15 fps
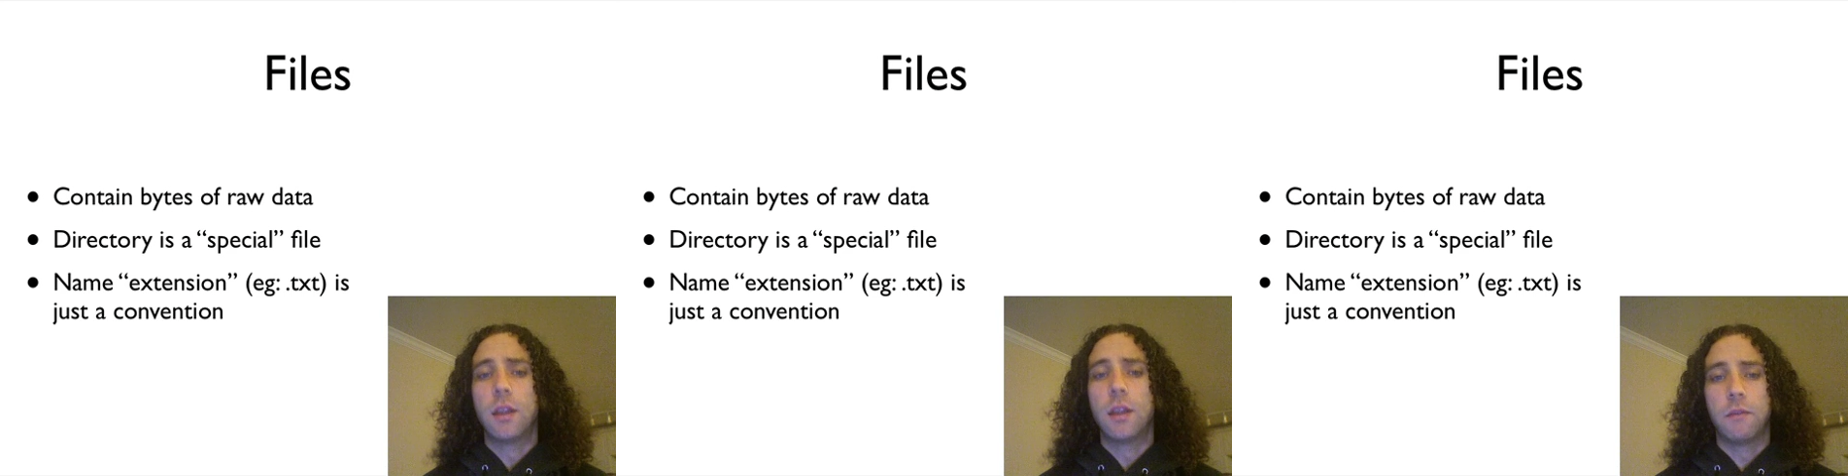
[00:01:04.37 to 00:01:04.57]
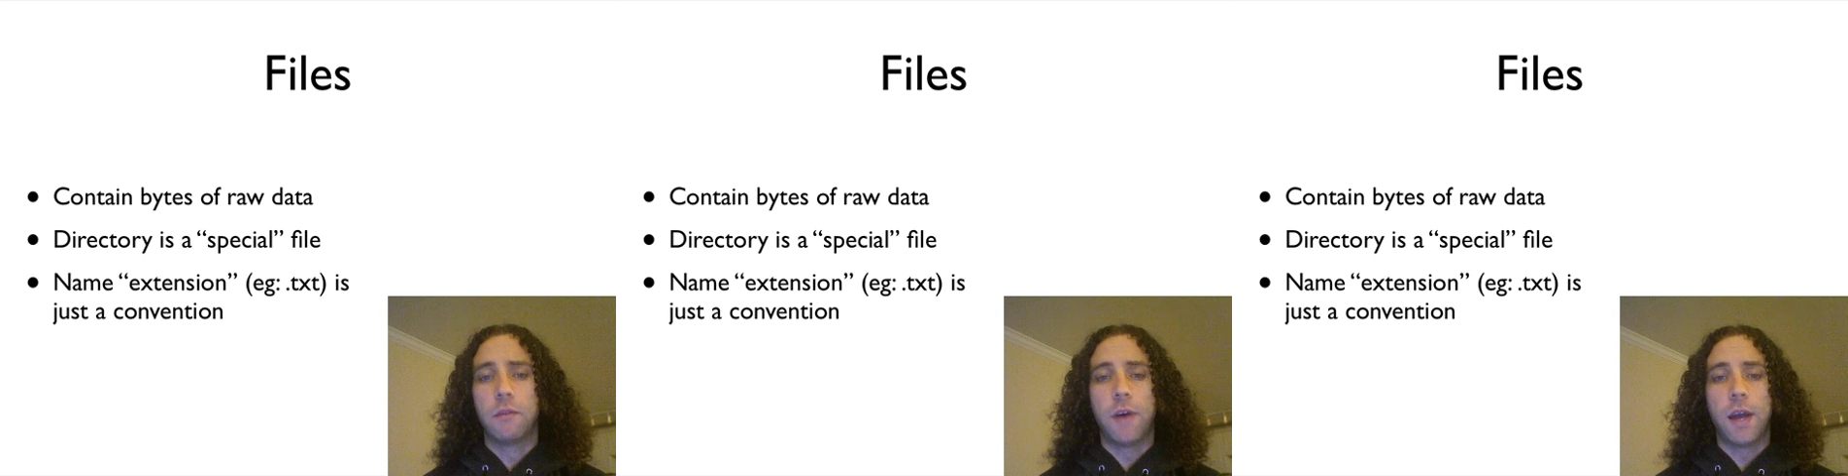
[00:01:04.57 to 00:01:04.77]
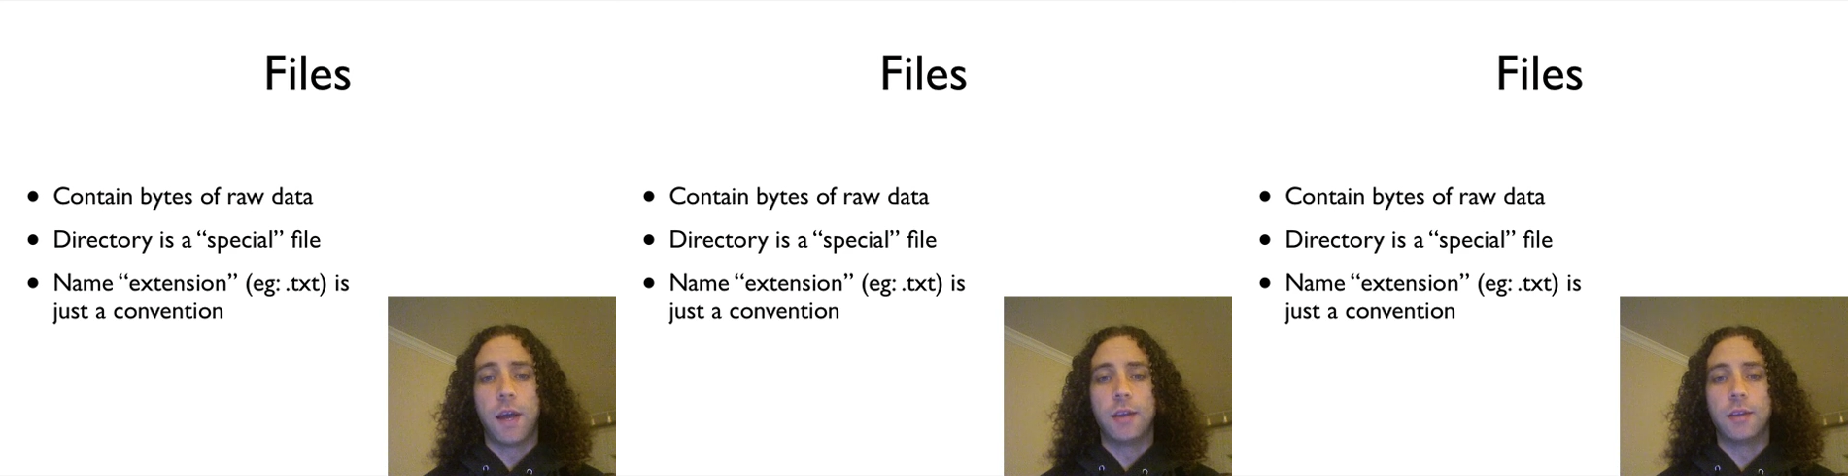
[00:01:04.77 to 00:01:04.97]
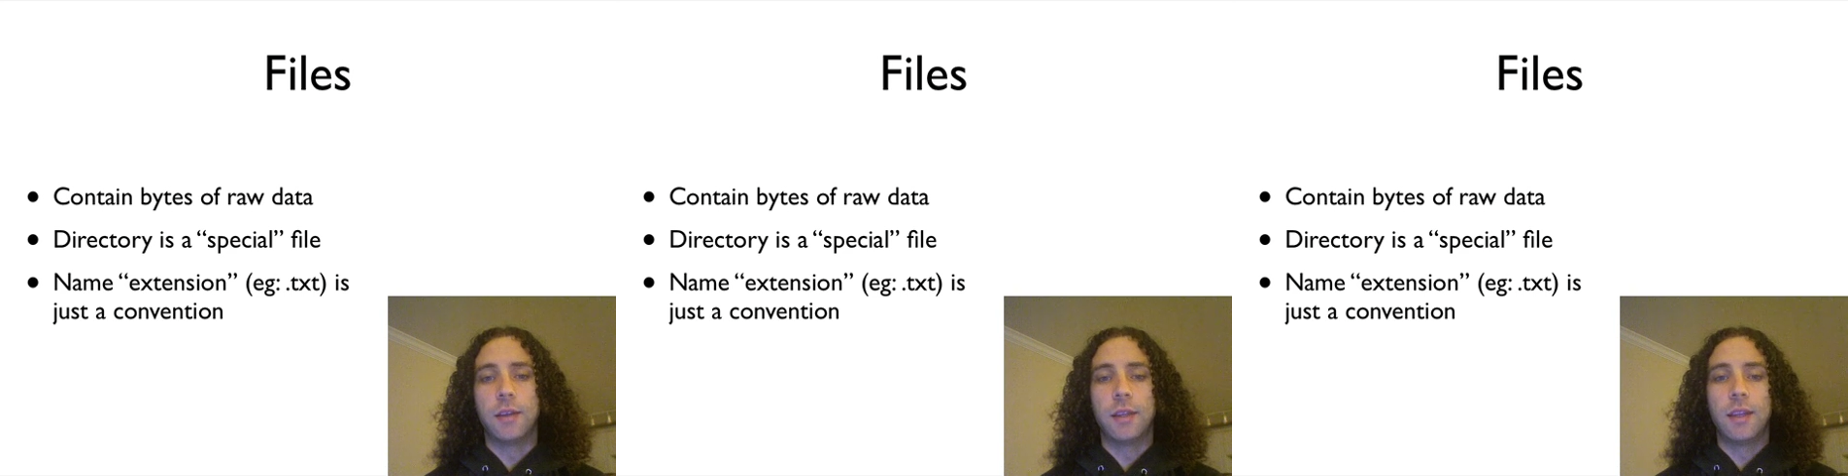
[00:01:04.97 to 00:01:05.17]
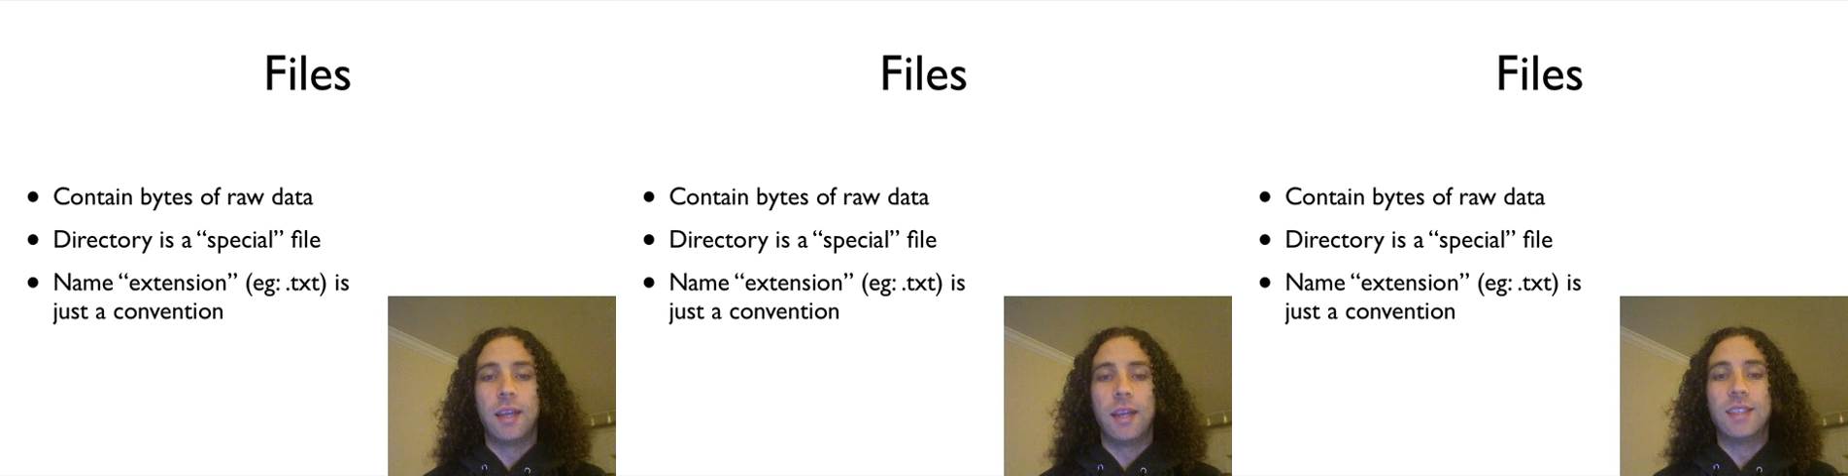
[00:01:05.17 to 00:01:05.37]
The file
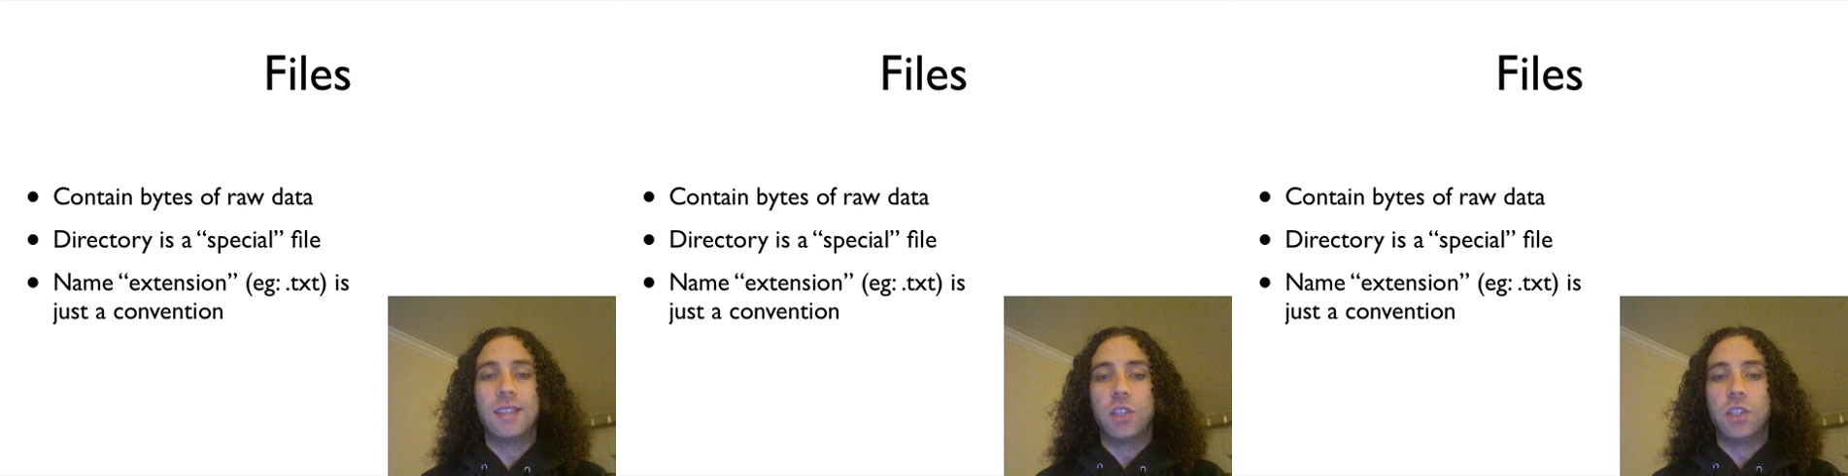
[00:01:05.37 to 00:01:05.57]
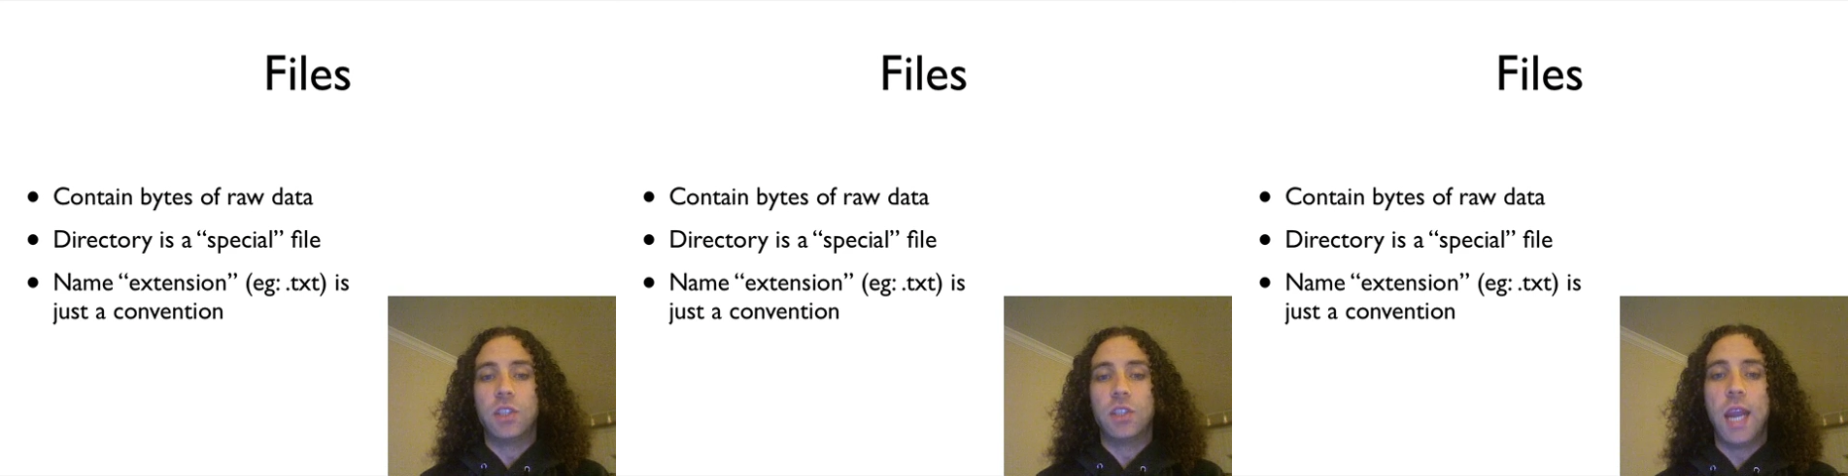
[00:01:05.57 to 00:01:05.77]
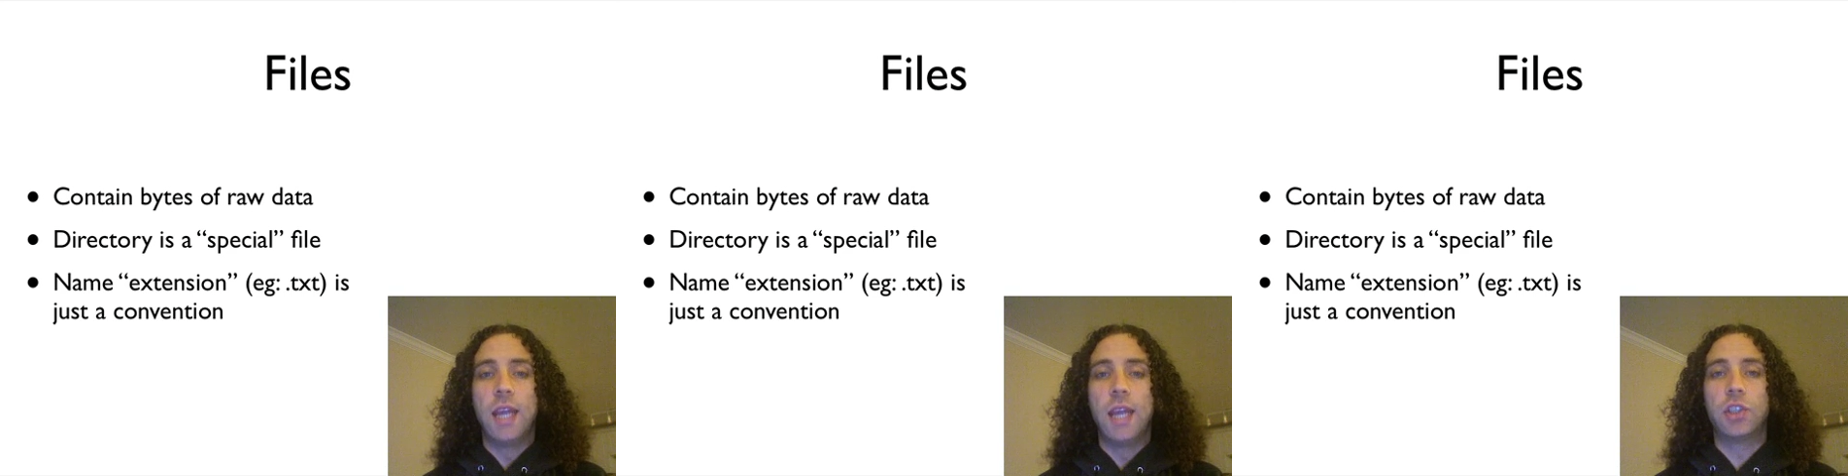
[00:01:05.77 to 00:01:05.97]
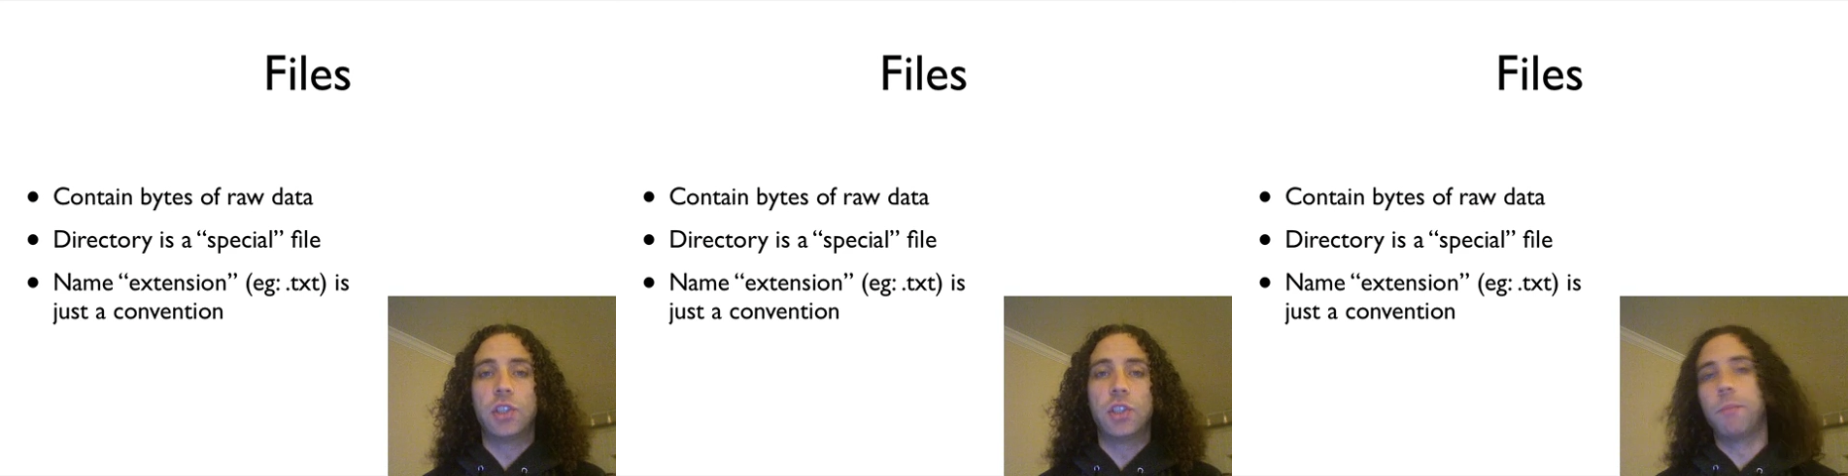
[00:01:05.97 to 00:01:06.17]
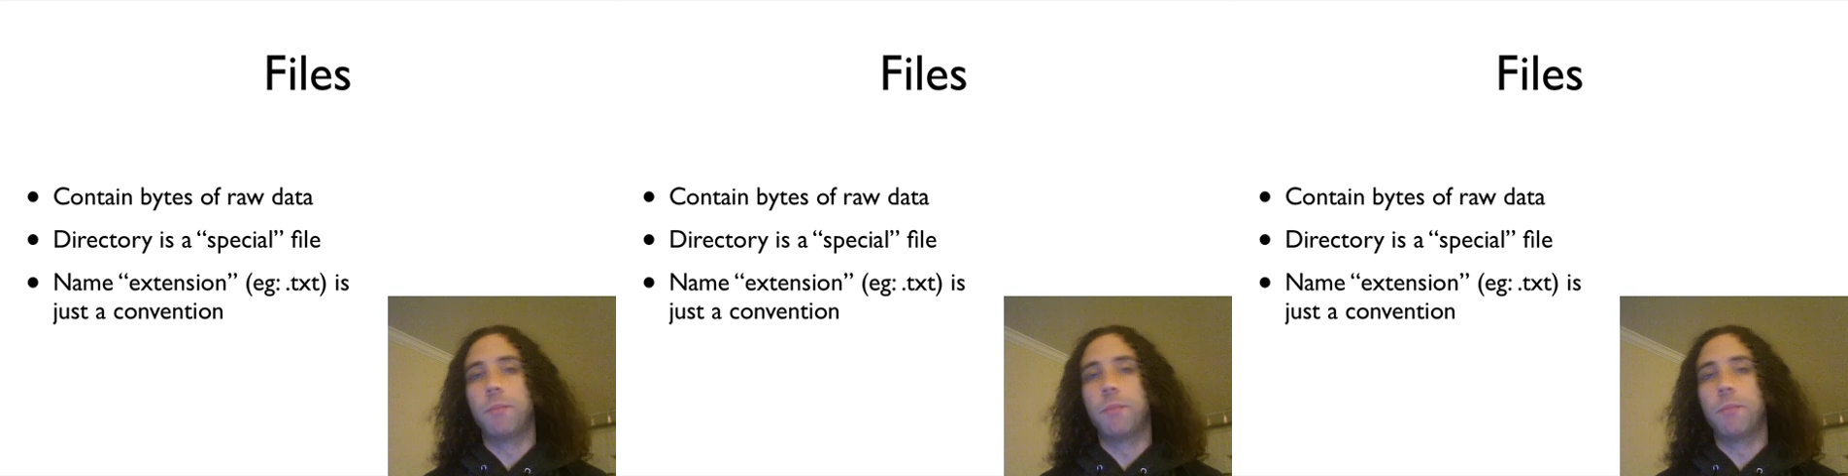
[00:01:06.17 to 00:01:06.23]
isn't changed